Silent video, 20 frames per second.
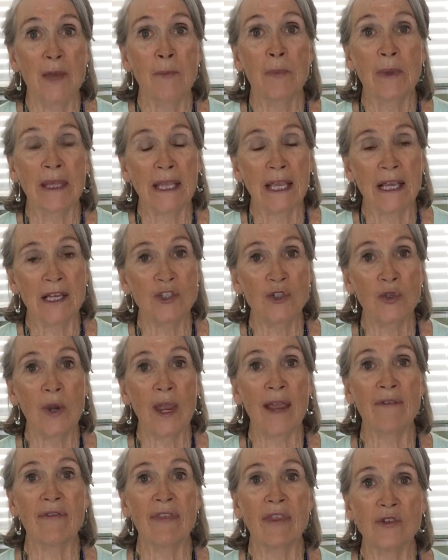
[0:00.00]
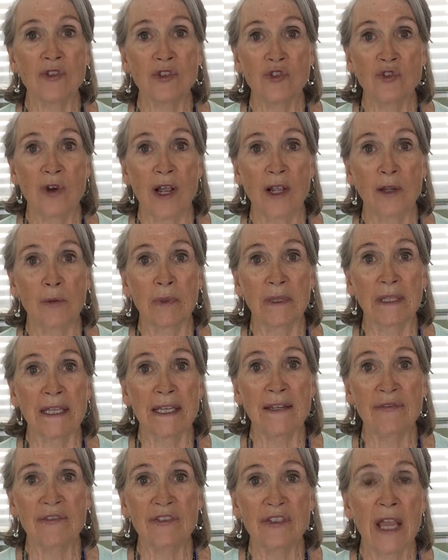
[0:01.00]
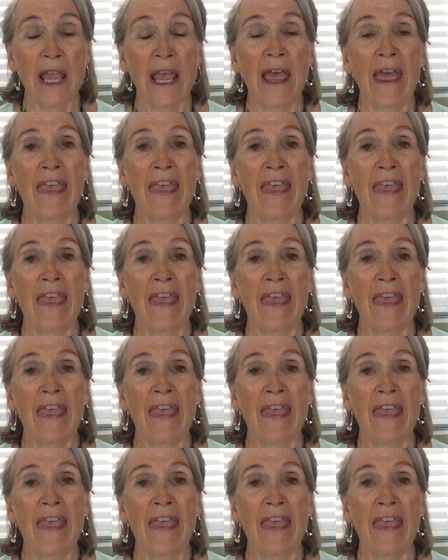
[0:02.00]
because you have those strong beliefs,